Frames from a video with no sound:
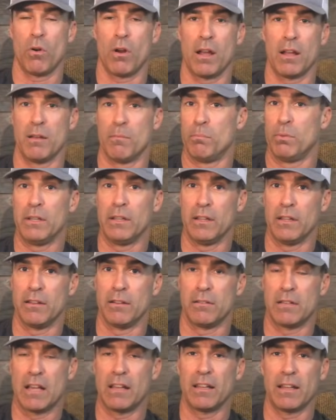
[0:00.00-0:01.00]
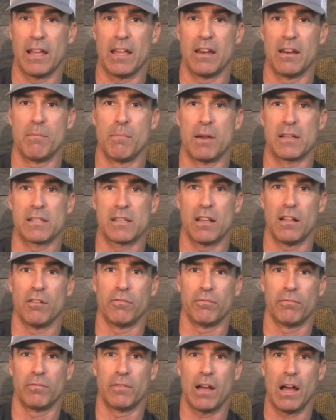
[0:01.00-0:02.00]
completely delegated
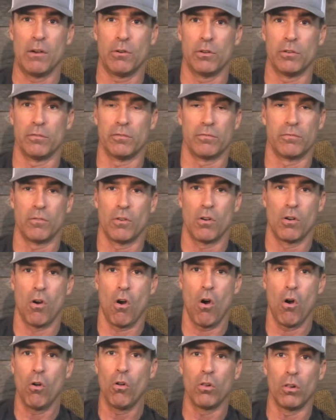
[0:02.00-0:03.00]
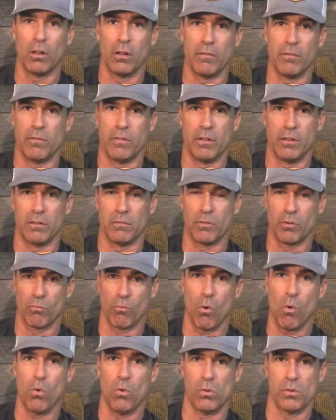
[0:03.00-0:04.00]
myself out of all of the
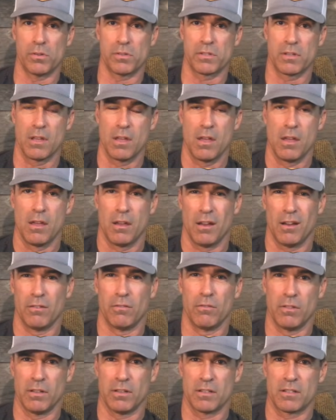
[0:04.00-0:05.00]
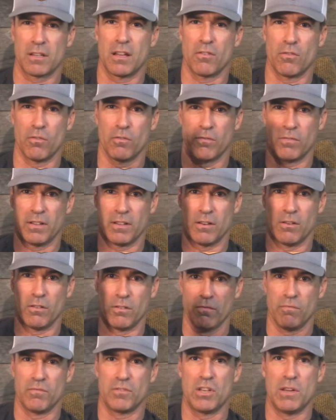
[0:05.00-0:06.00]
roles, other than sort of,
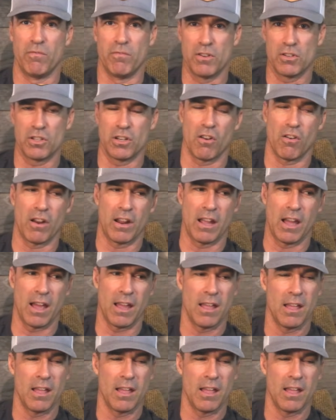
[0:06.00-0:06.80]
chief visionary guy.